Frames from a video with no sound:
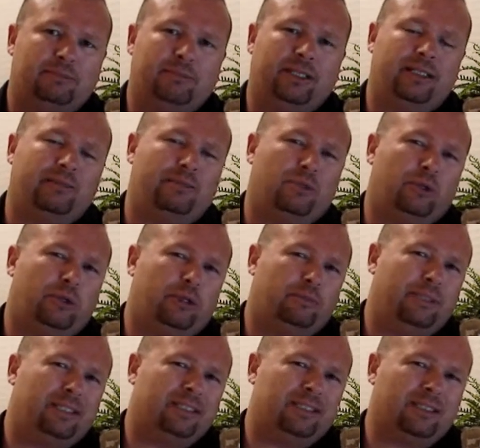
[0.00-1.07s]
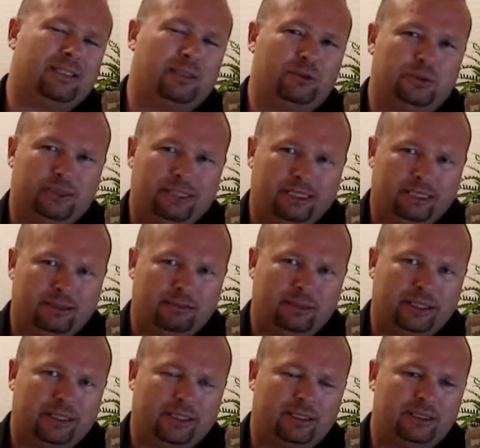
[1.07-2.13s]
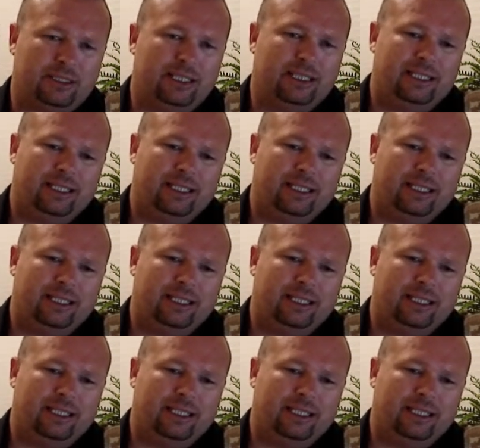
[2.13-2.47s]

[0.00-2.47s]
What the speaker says: but more the business owns them, because